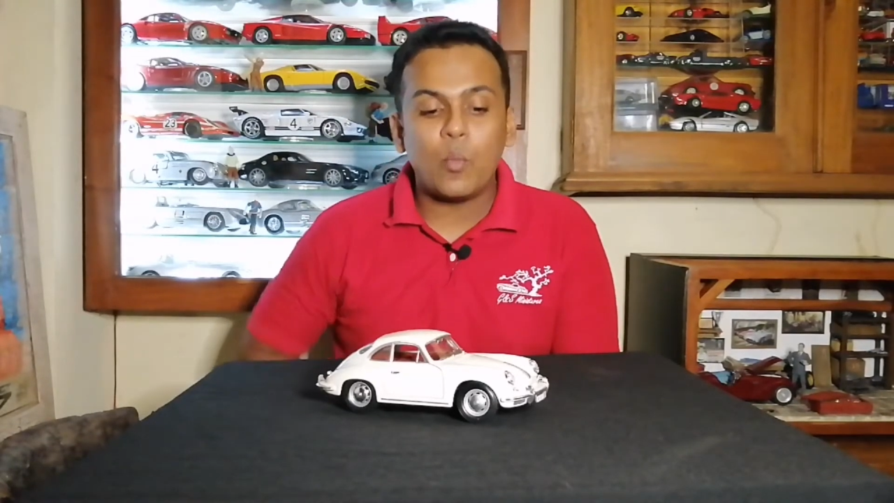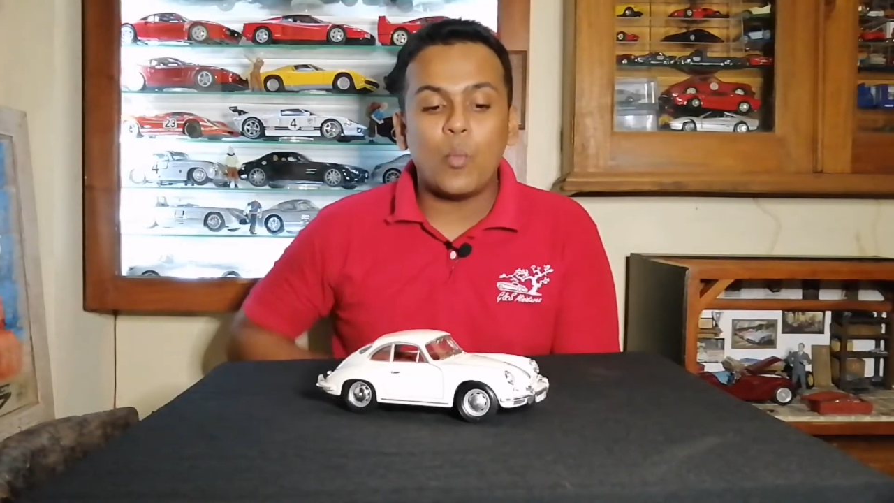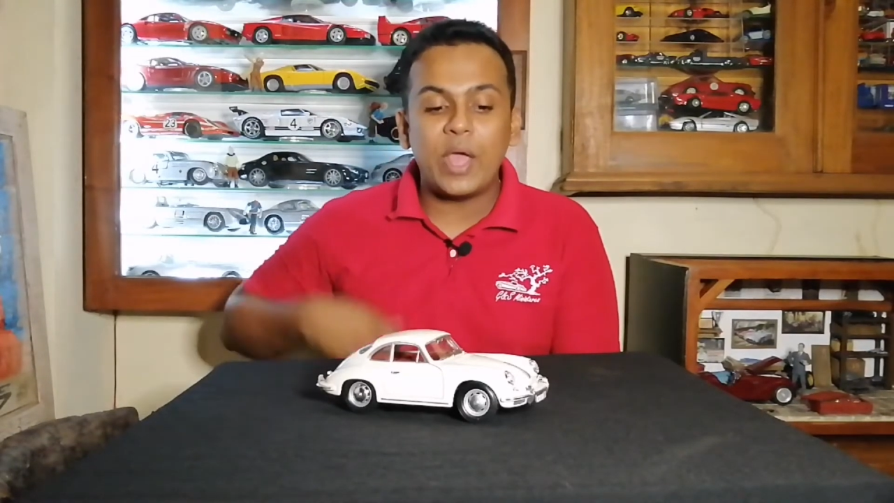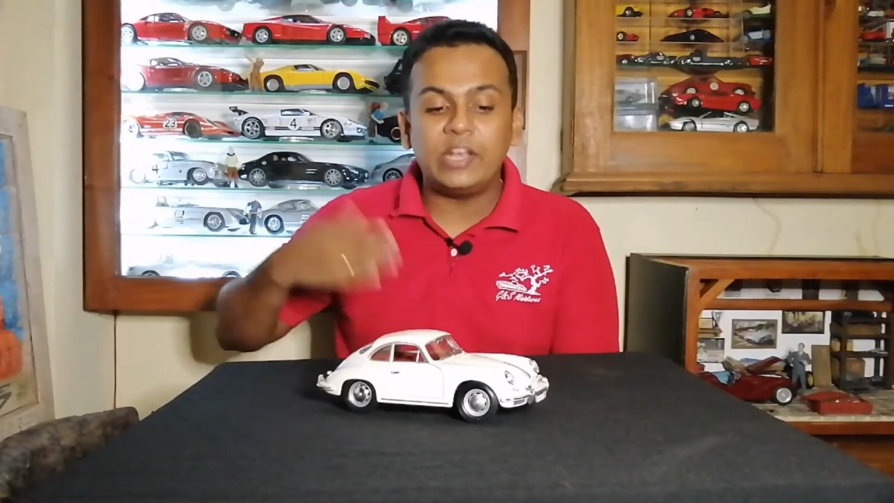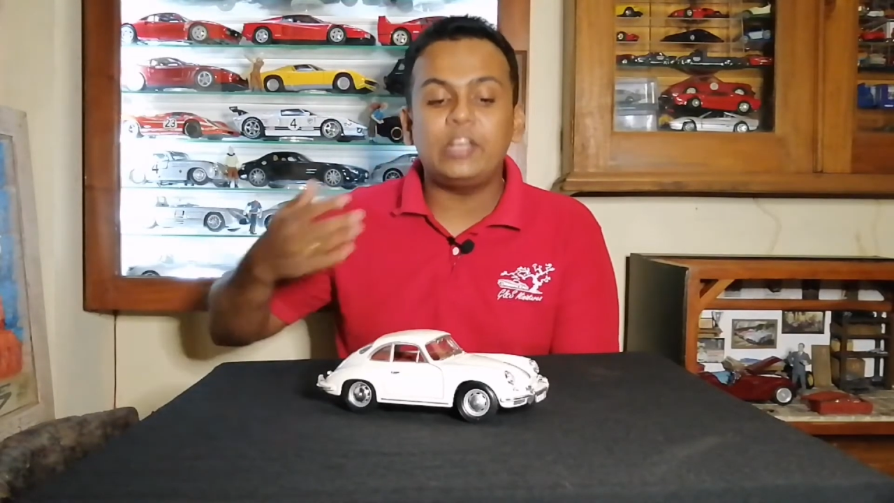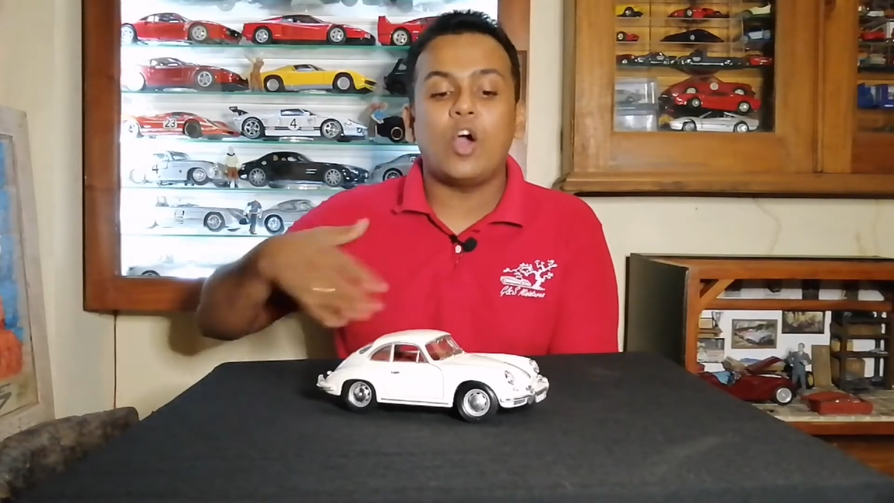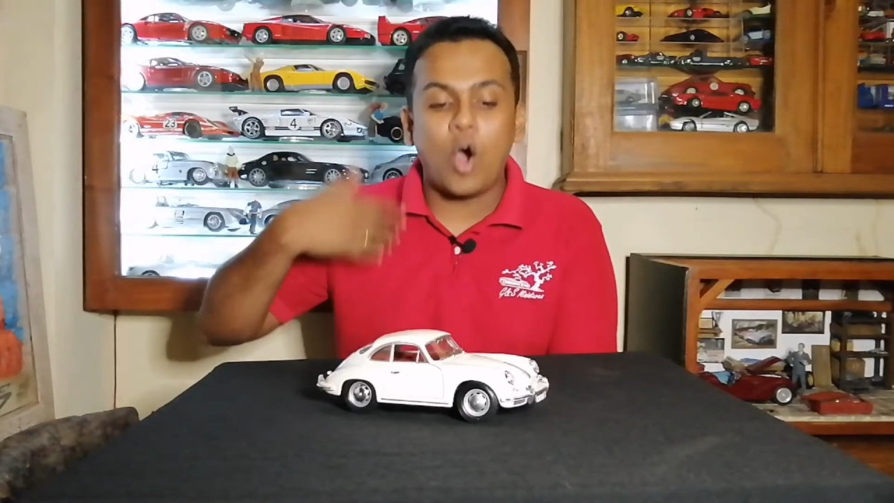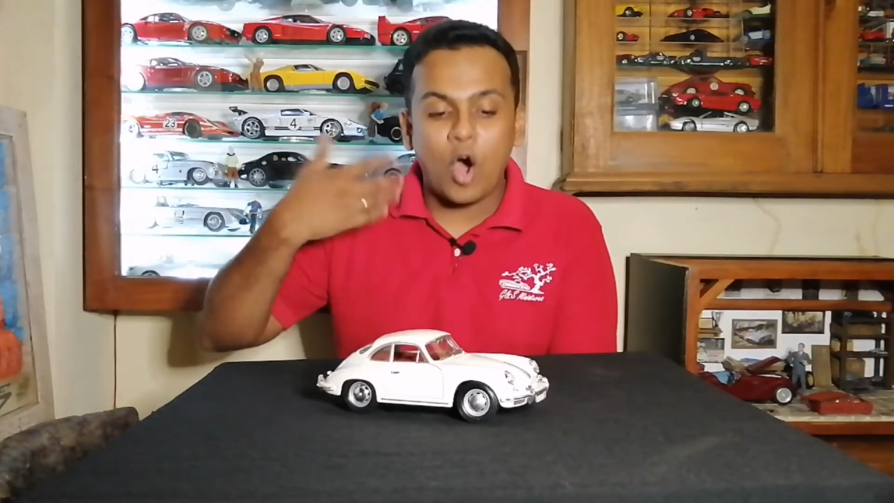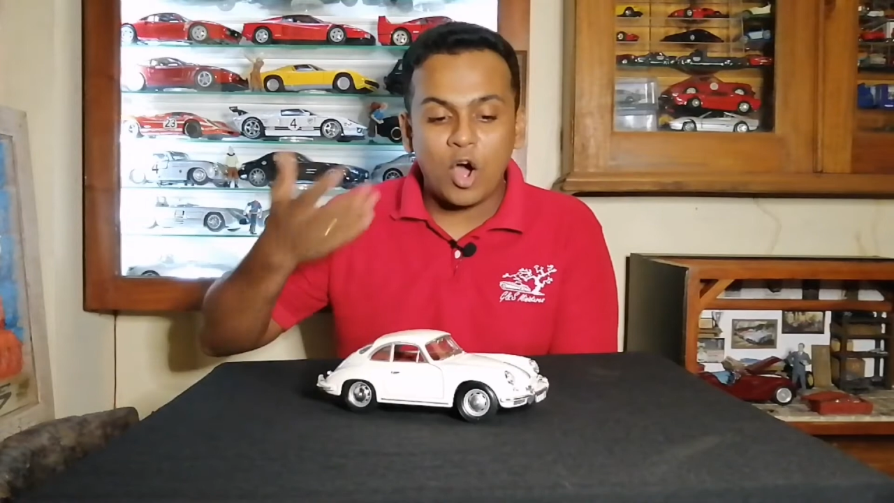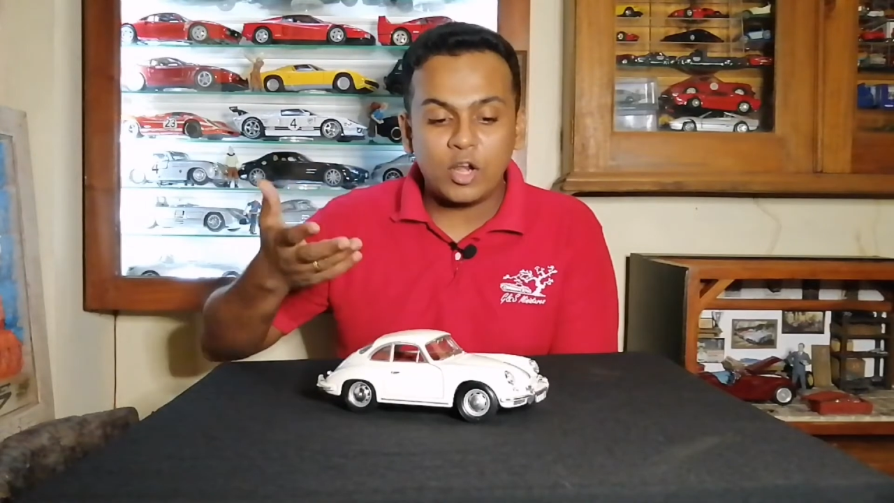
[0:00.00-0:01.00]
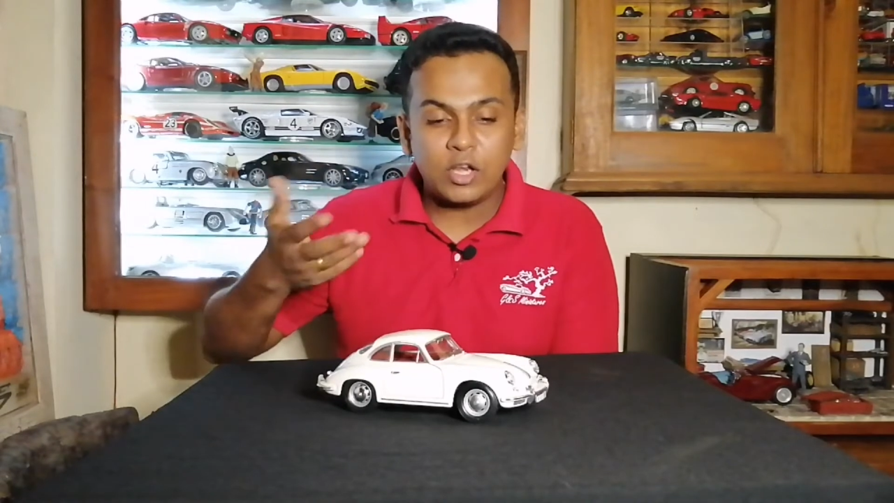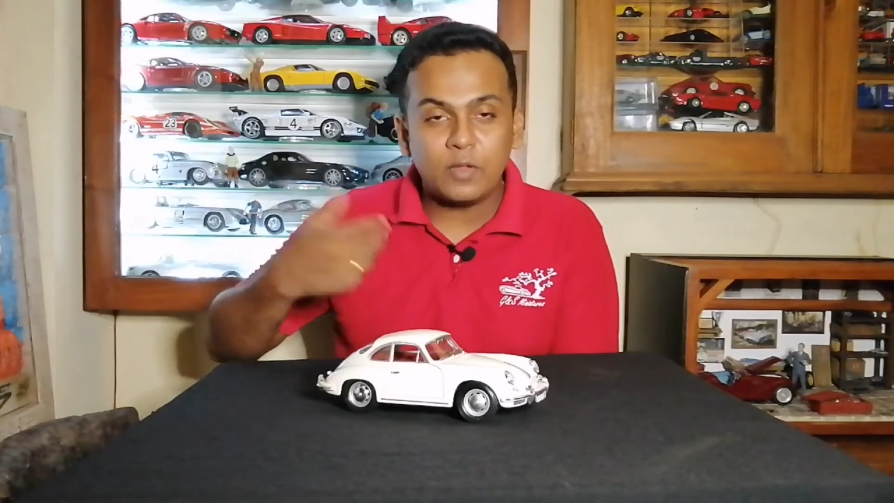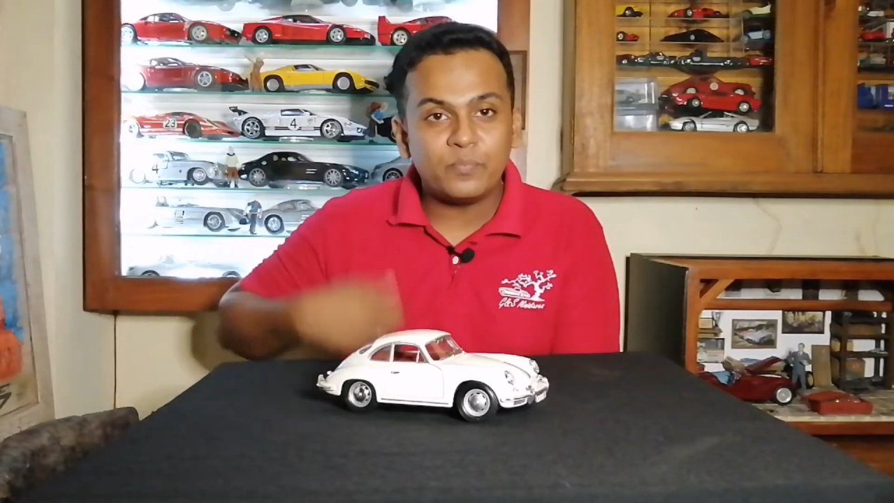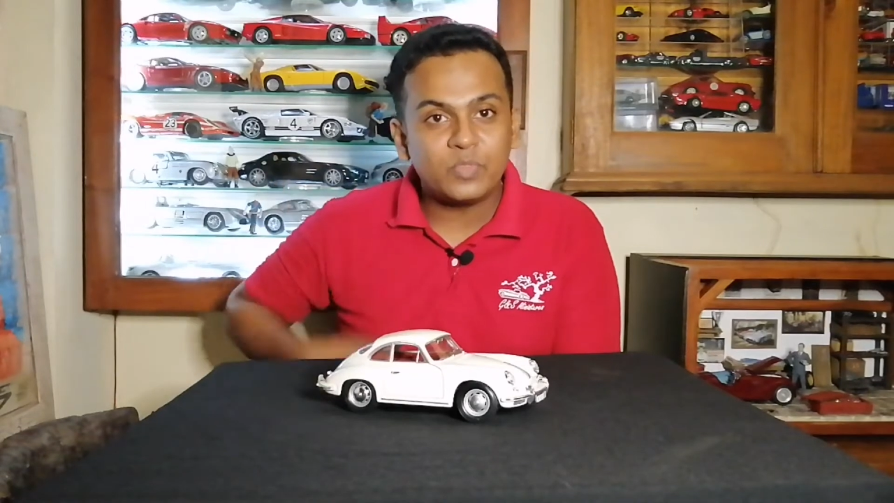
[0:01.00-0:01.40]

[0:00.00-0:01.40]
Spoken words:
went on